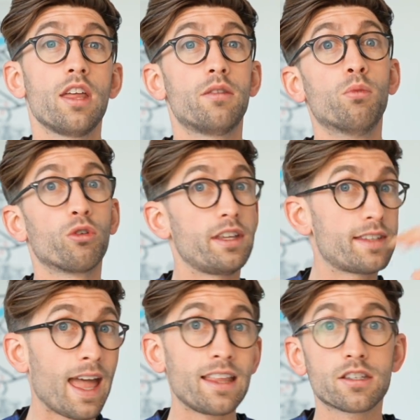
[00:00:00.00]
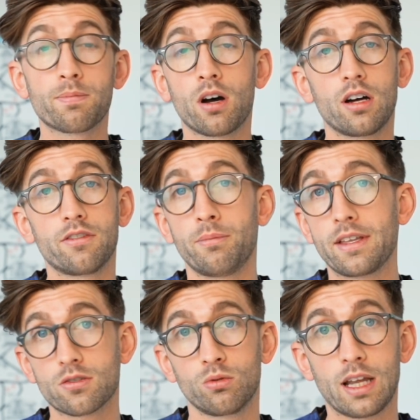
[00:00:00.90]
the more intense part of the
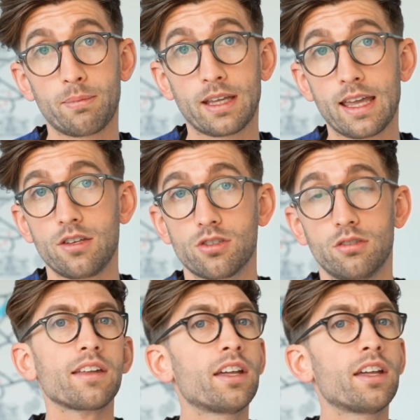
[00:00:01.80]
med school application.